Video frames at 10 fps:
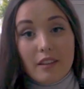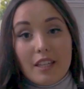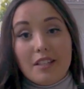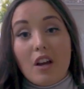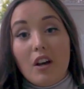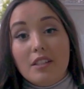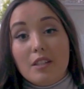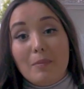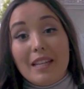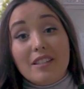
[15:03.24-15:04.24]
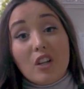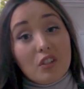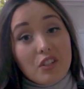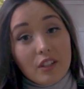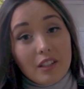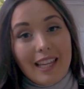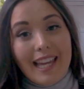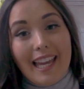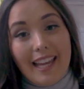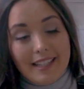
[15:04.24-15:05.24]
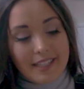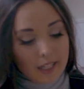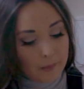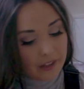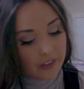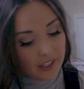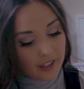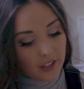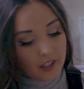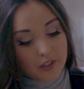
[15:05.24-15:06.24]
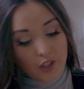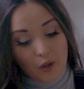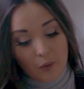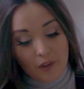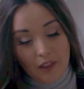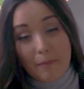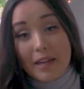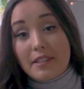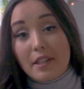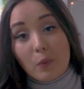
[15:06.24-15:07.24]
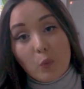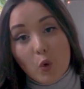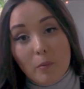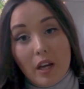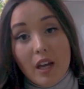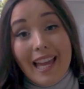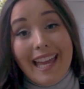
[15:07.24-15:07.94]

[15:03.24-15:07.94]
This item is cotton. It's a little bit thicker, so that makes it warmer.